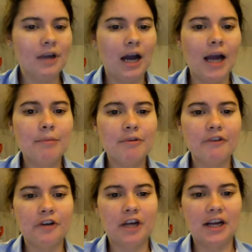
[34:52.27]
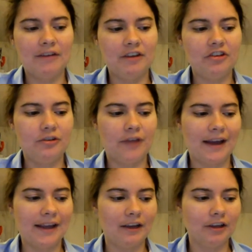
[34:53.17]
I prefer not having to do that
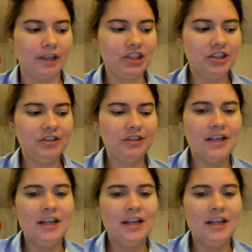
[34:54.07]
calculation.